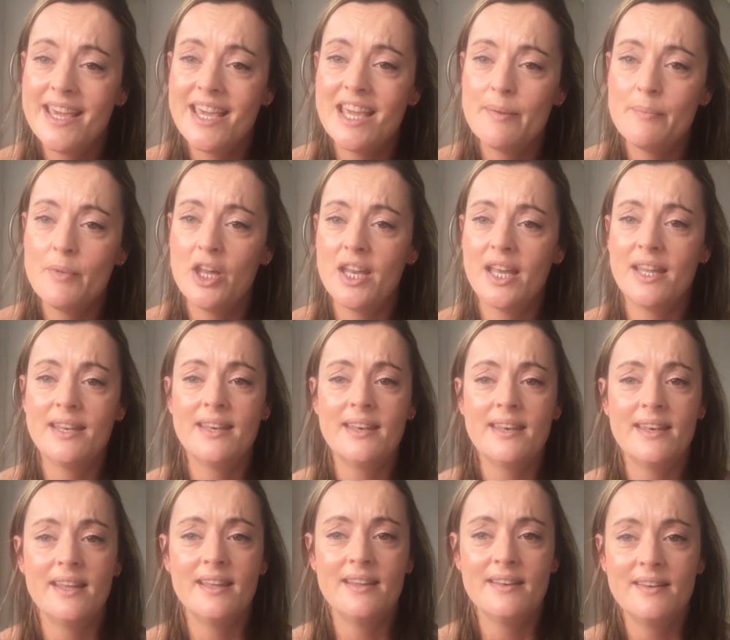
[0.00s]

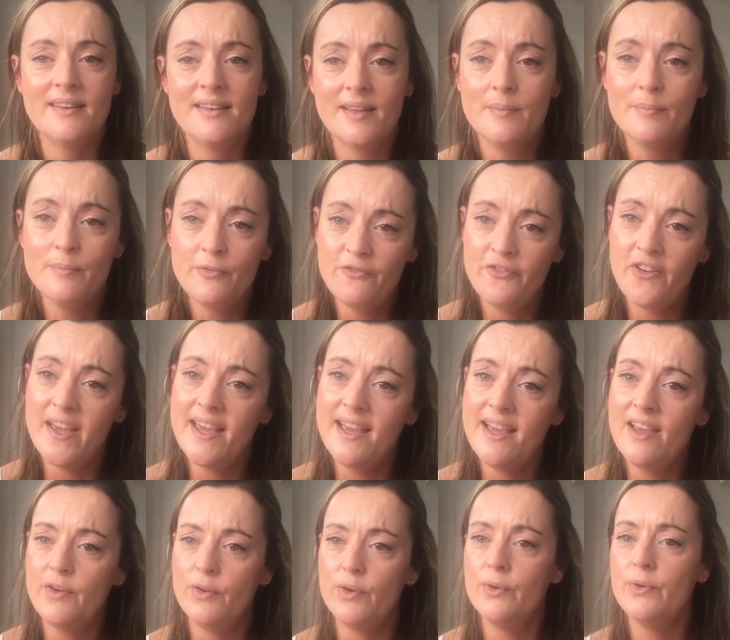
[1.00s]
molannan am
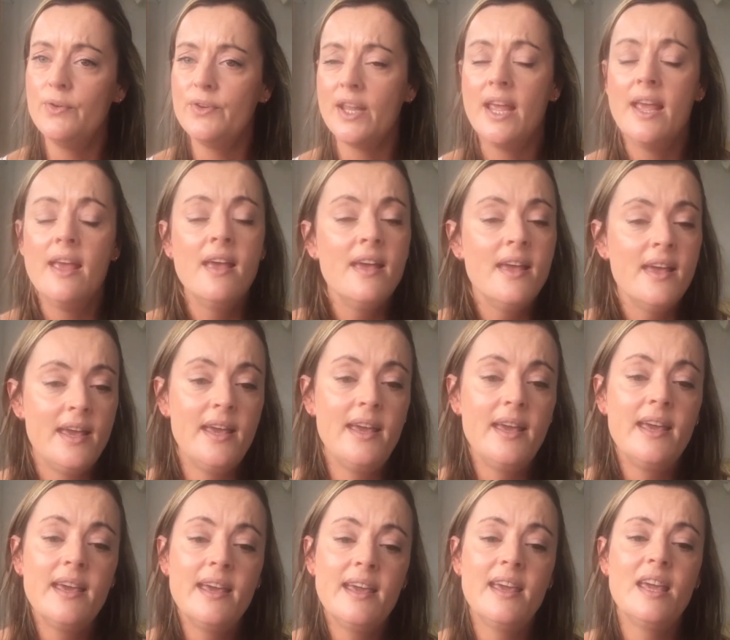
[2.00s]
ferud.
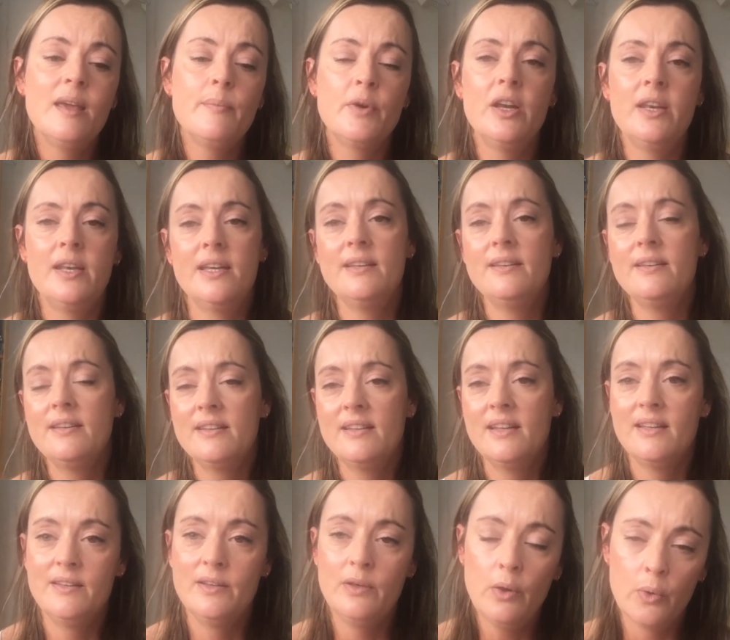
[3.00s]
He
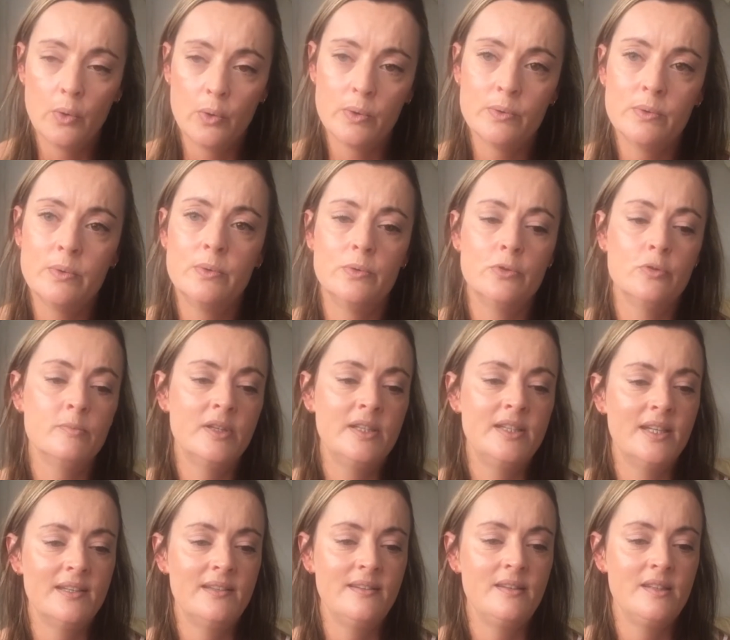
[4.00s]
molannan ho
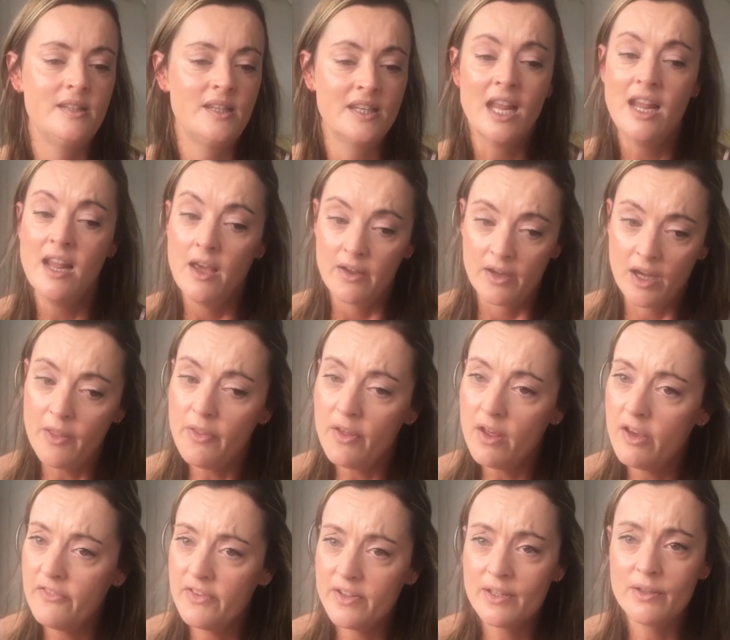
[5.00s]
molannan
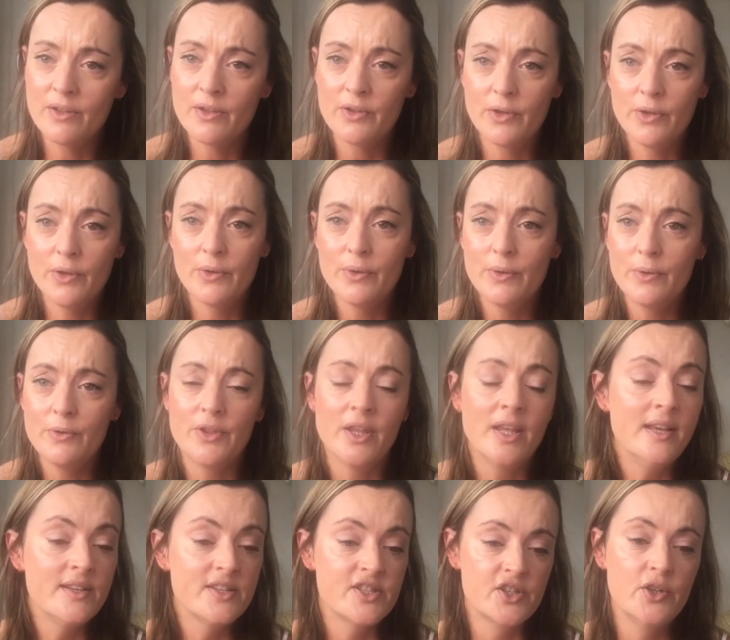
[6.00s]
Galavan gul
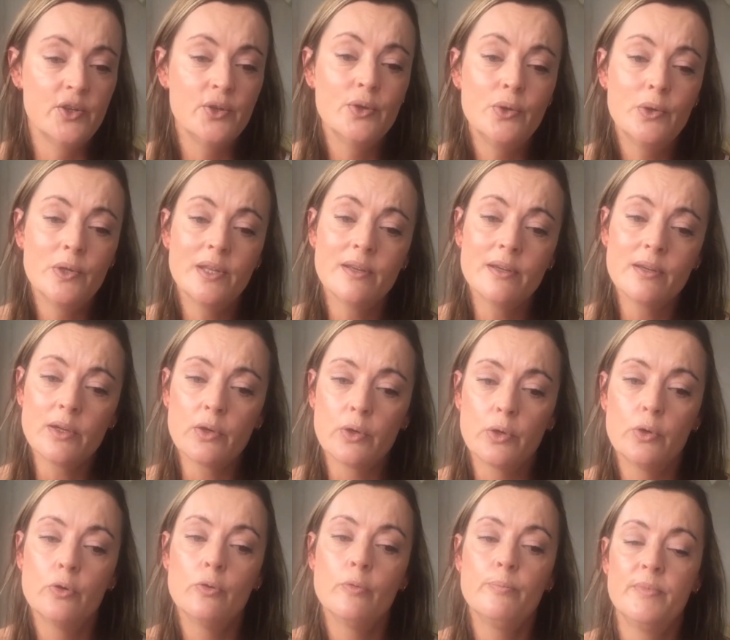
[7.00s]
school and
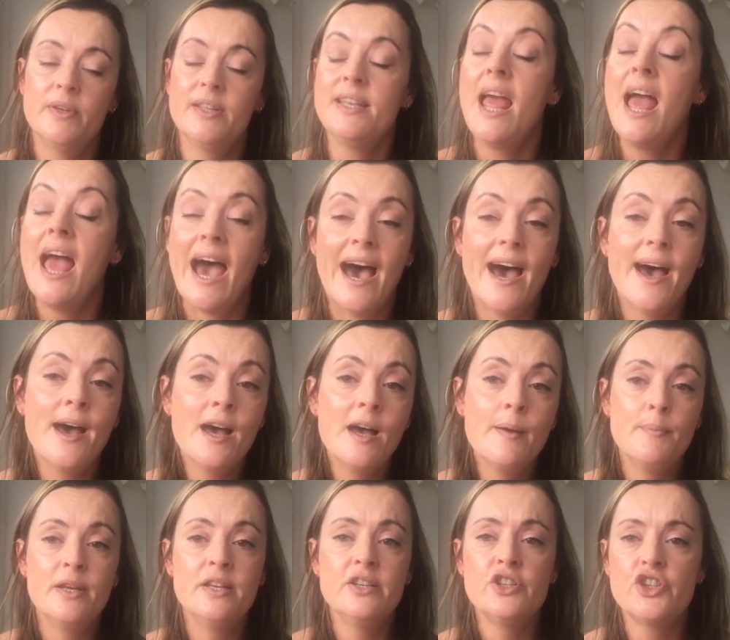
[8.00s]
common
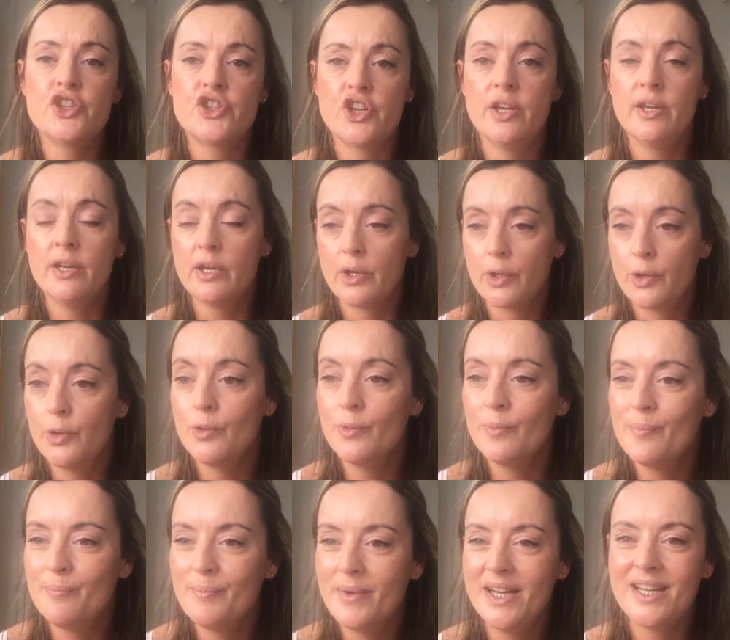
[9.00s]
hamish
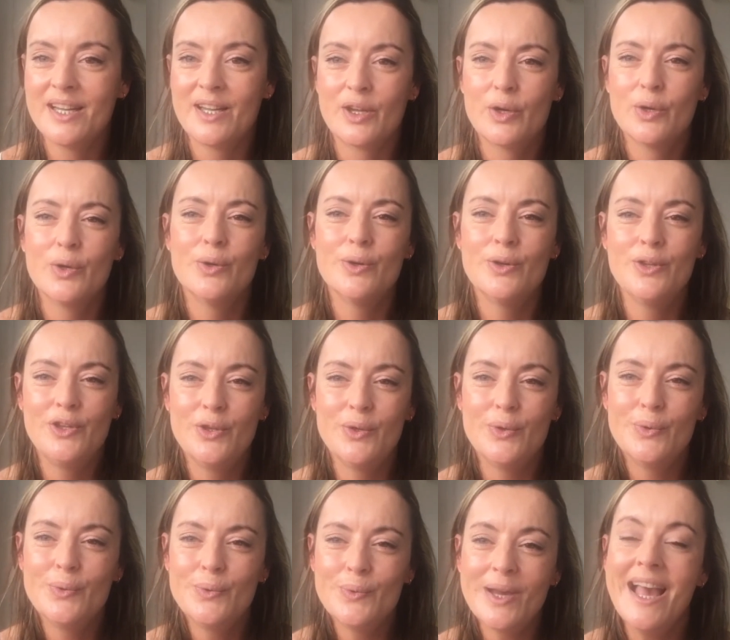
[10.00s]
go
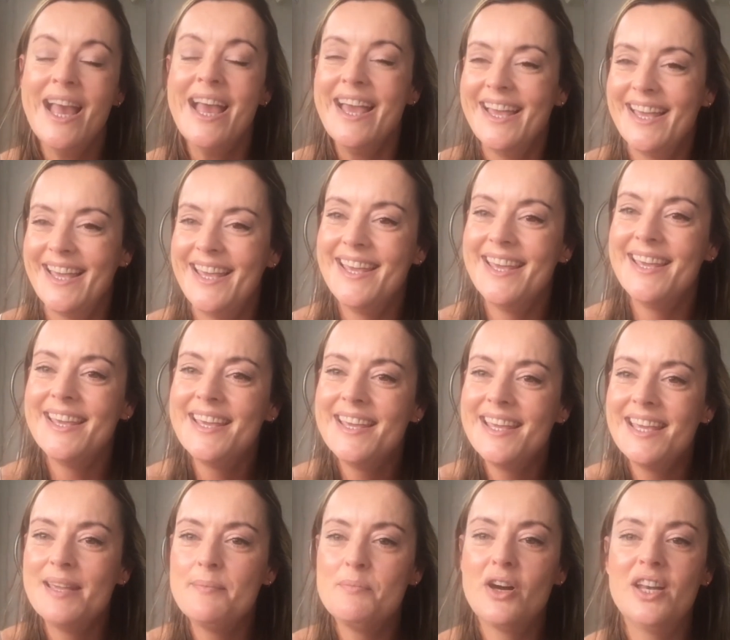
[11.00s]
you.
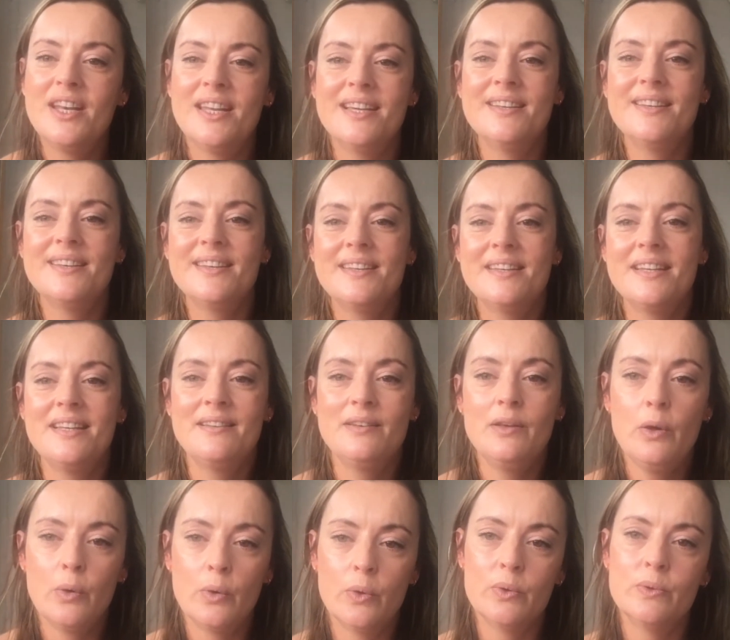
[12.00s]
He molannan
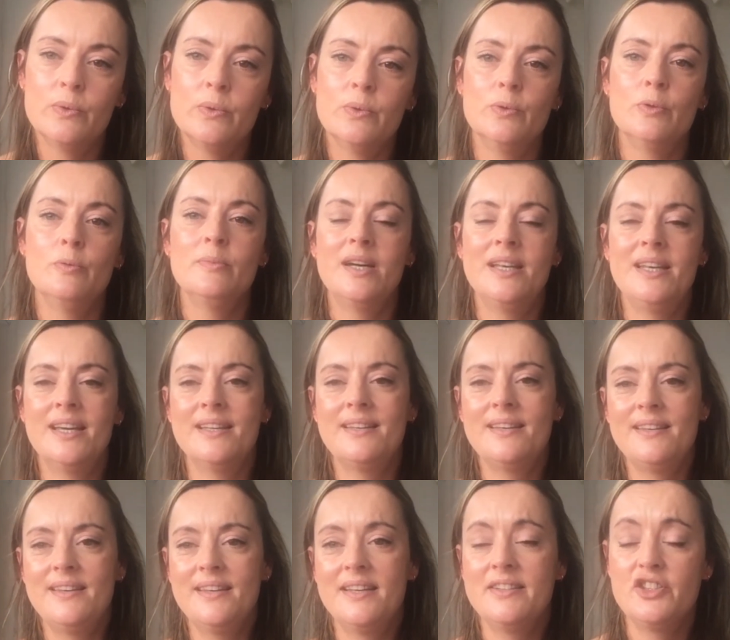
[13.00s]
ho
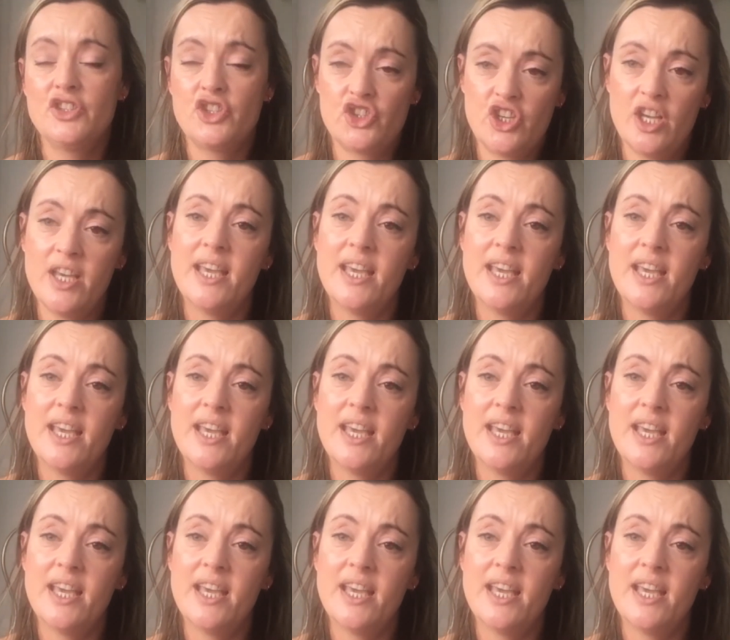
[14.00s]
molannan she